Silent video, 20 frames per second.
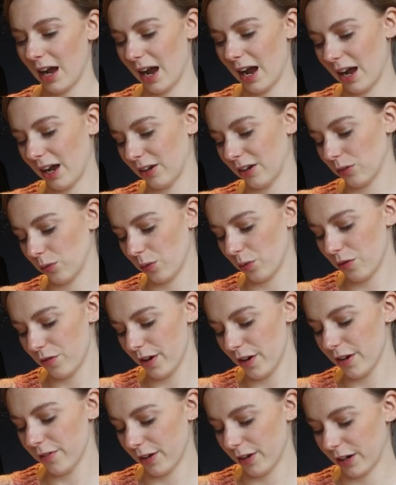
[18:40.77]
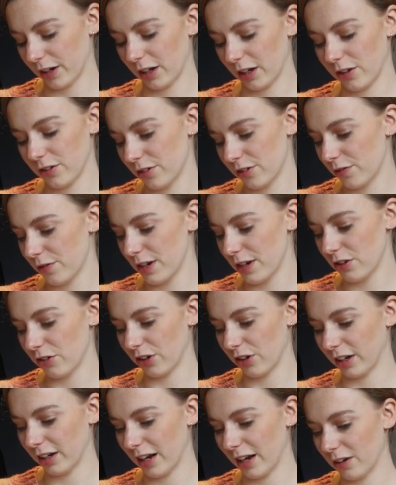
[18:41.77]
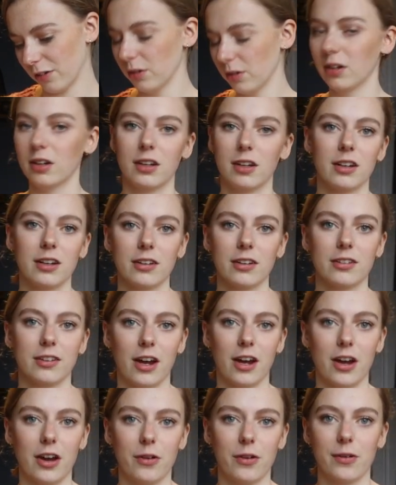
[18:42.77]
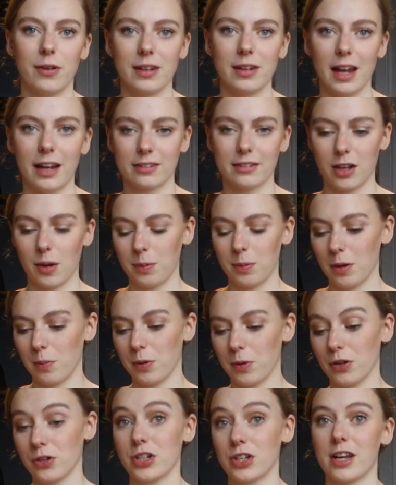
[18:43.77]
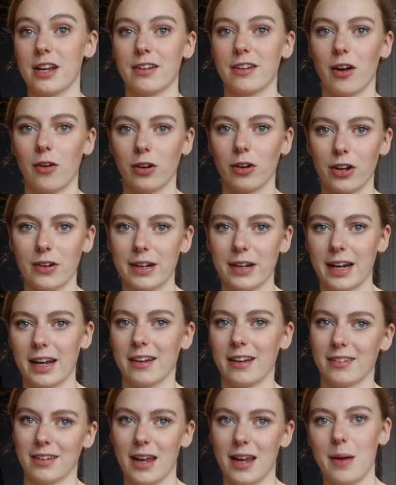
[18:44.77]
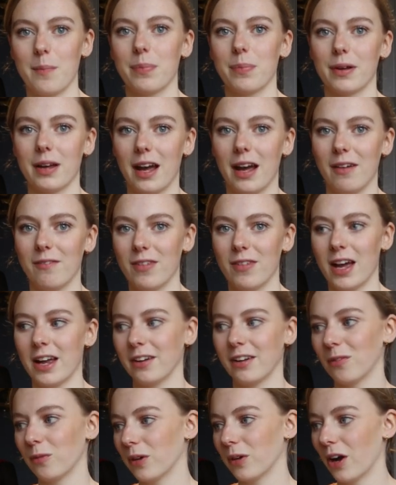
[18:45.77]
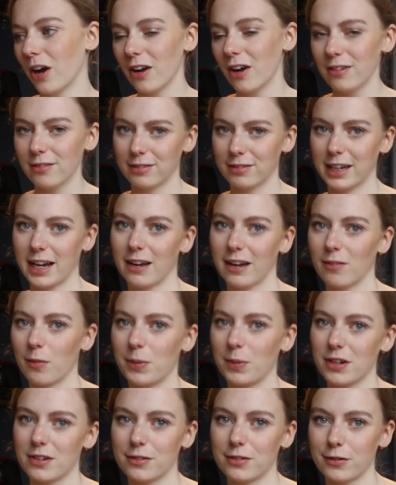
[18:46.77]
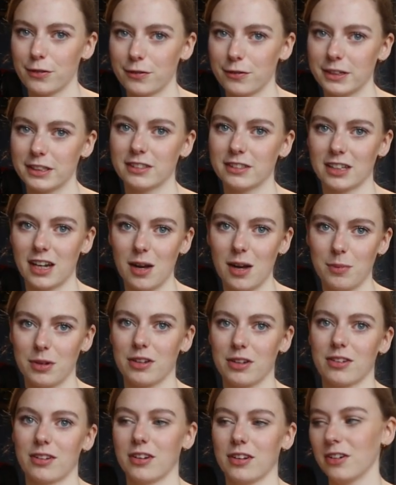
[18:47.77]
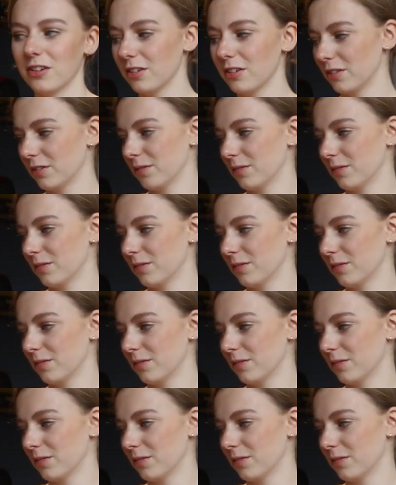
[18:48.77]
and we're very very close to finishing now. So last couple of pushes I'll go and get a zip and then we'll hopefully have a beautiful finished garment soon.